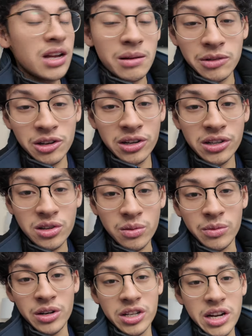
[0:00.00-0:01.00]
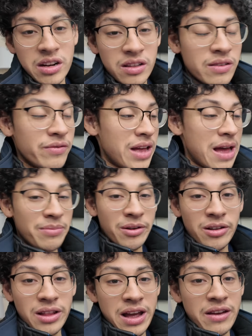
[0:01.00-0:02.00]
I'm learning so much how to live a
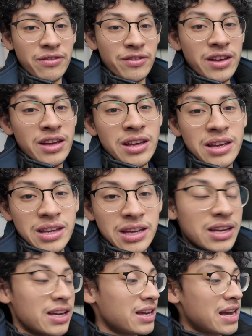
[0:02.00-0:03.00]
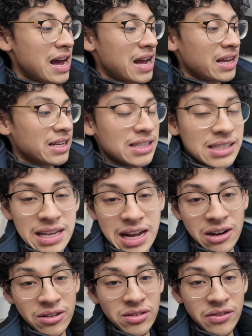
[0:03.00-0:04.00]
happier life. Ikigai,
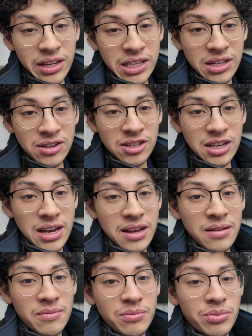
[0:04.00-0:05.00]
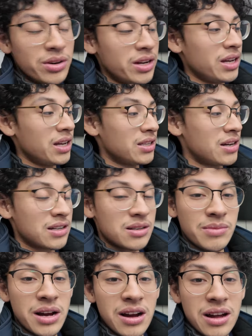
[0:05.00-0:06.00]
I don't know if that's how you say it, but it
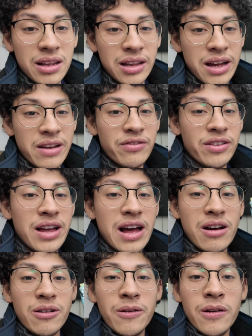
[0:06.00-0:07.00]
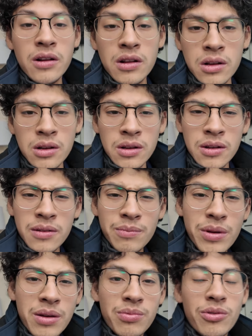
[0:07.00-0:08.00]
talks about life and how
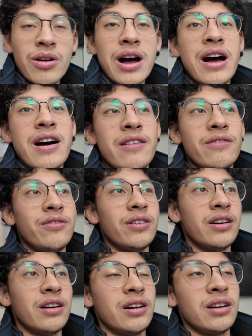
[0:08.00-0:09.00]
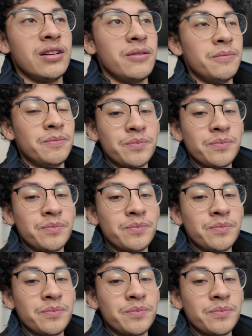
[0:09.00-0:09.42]
people have